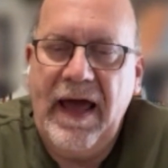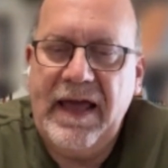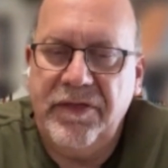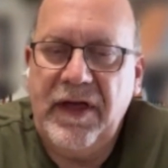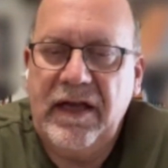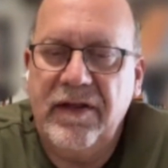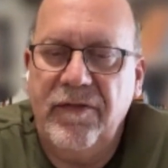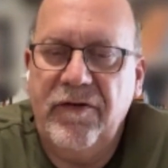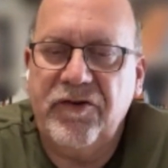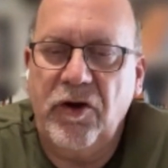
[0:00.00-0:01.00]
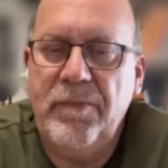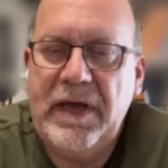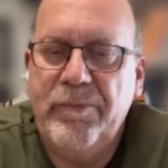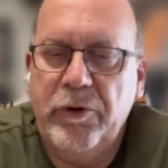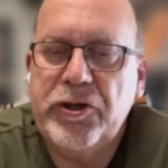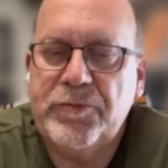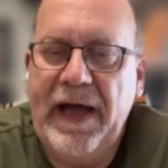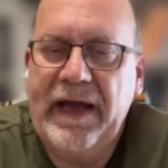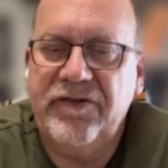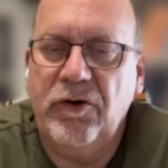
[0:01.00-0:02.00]
And I think there's going to be a
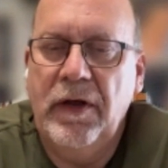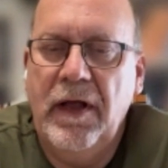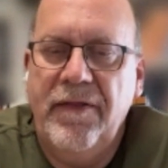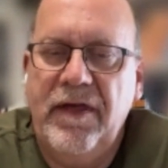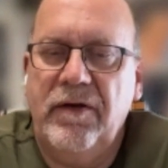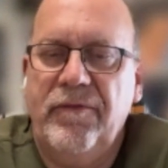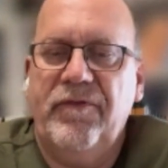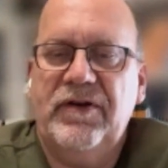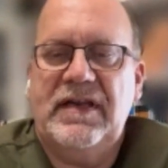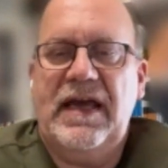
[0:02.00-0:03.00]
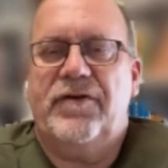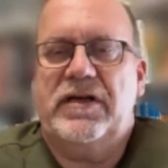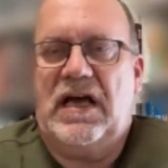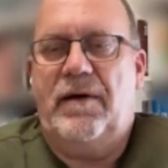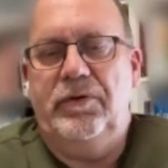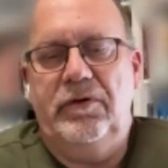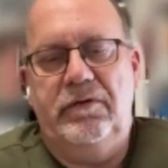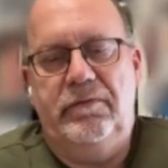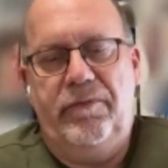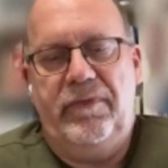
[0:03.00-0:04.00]
pushback. So the take for
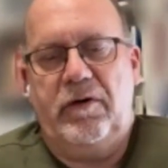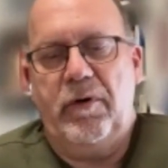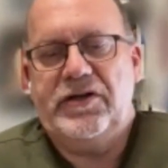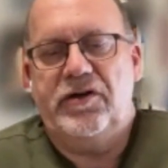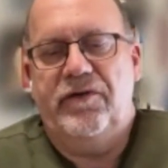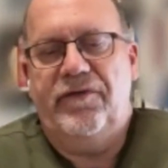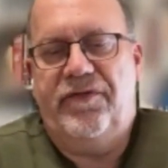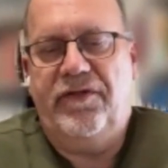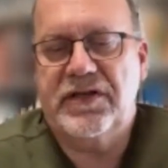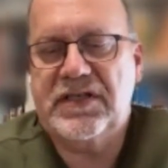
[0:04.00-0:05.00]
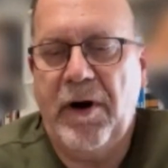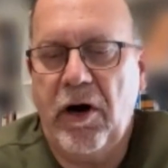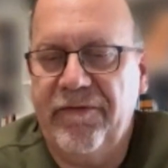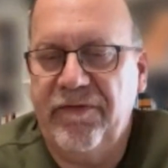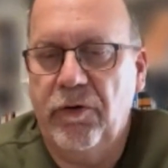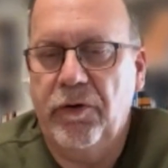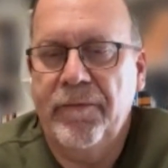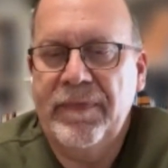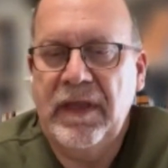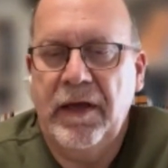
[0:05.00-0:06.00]
example the question of the smartphone.
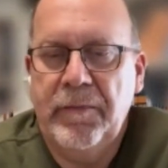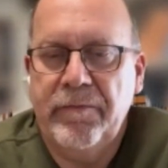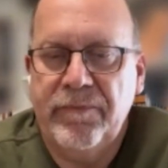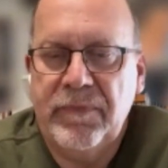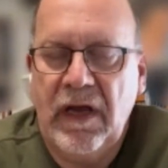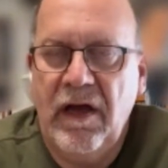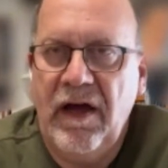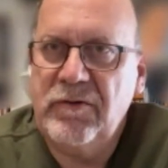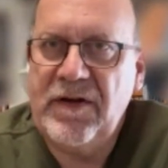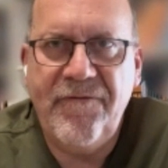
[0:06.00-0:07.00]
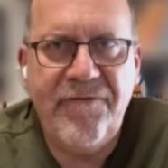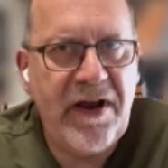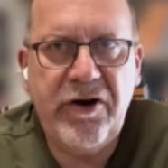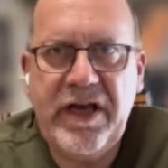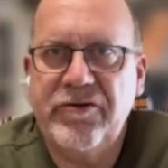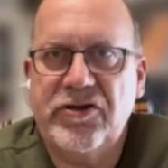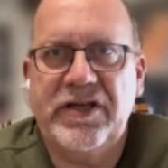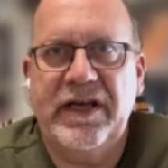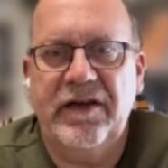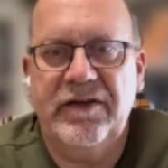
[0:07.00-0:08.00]
There's a very
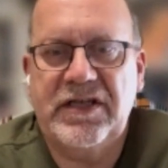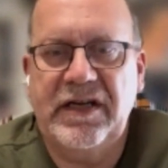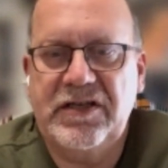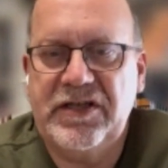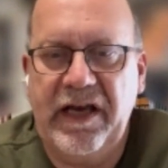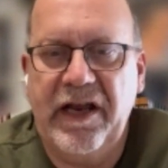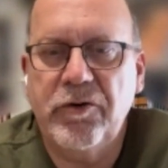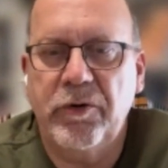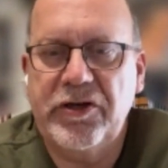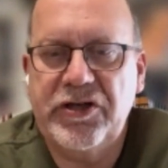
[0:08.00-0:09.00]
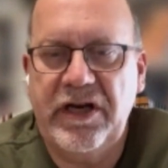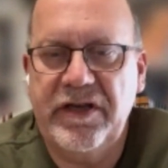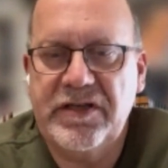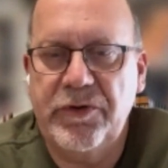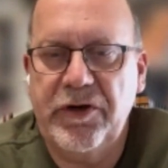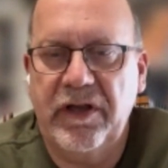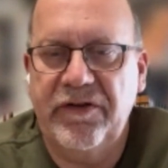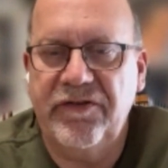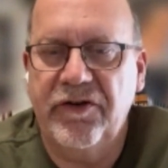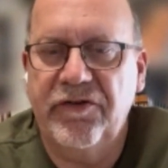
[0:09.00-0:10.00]
interesting statistic, and I do want to share this with your
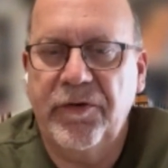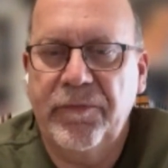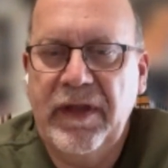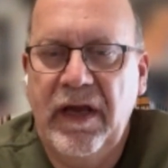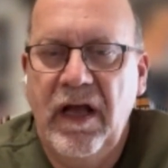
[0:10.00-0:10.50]
listeners.